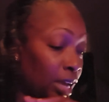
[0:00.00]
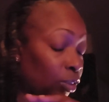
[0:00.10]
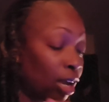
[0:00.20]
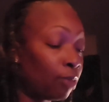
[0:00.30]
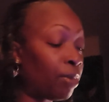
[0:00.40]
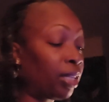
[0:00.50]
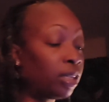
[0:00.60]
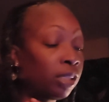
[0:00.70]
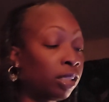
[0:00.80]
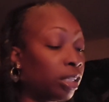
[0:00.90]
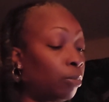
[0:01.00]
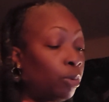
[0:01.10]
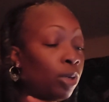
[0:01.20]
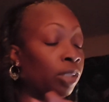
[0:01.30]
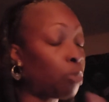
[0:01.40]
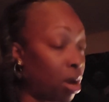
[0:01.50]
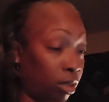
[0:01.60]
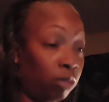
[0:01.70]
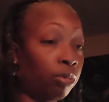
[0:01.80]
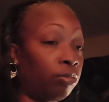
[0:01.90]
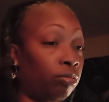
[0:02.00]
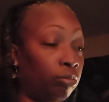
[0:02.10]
I try to make this as simple as possible.